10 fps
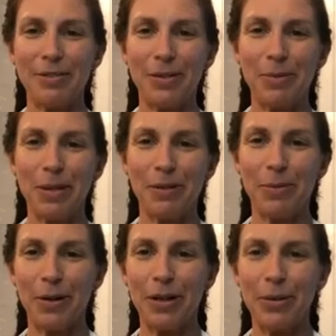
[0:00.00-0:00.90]
of filming
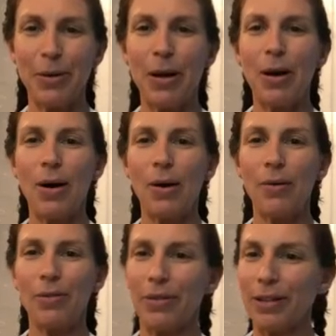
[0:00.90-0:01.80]
for you.
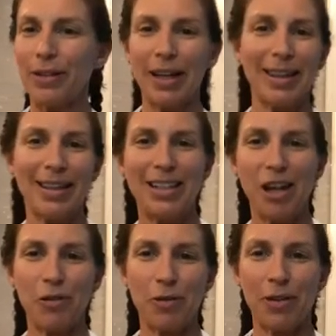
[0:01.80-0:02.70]
Hopefully you get the
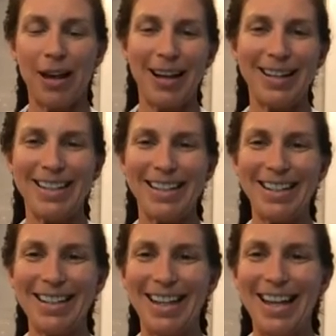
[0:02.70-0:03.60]
general
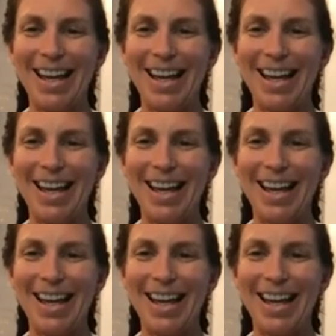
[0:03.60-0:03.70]
idea.